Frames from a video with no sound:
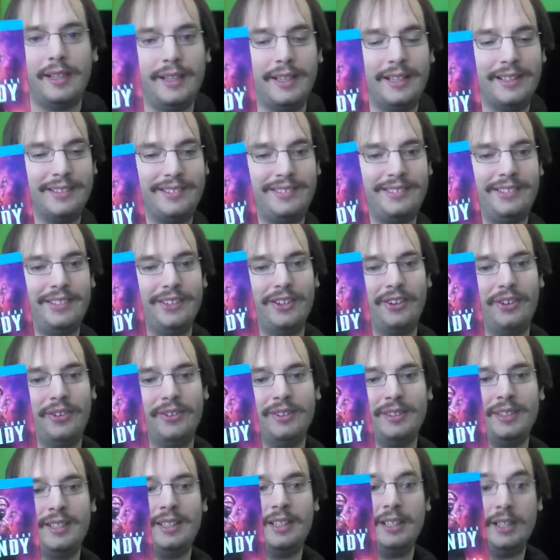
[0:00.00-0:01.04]
And so,
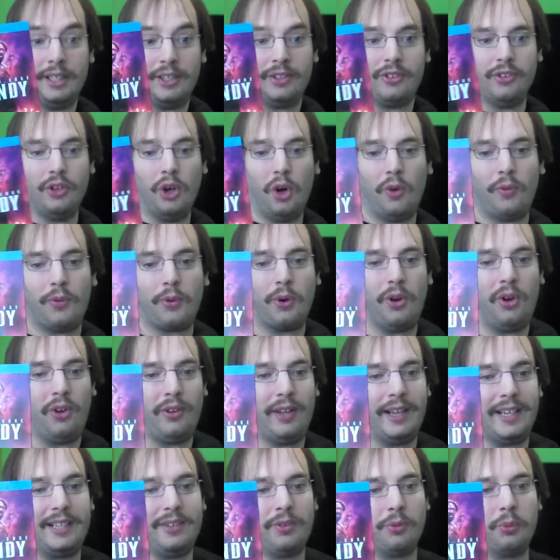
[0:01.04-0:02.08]
it's an overall
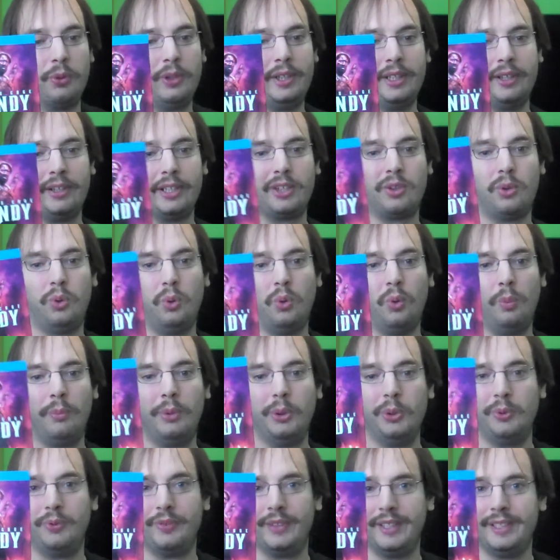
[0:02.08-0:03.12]
like really cool
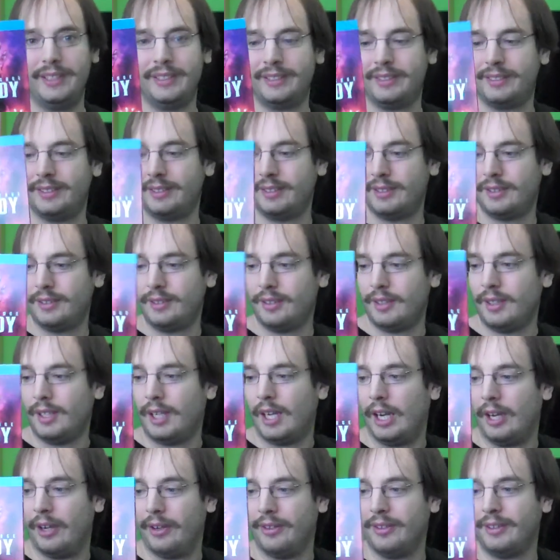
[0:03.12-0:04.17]
movie.
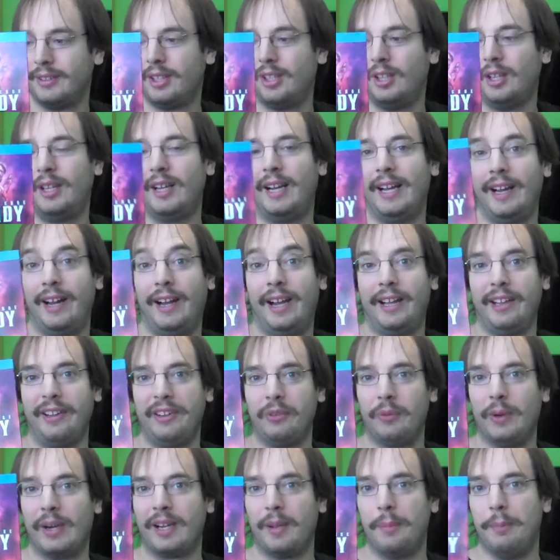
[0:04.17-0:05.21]
I highly
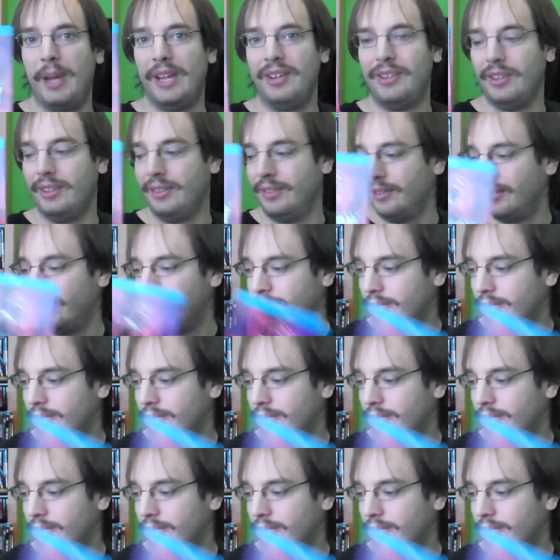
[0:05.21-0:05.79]
recommend it.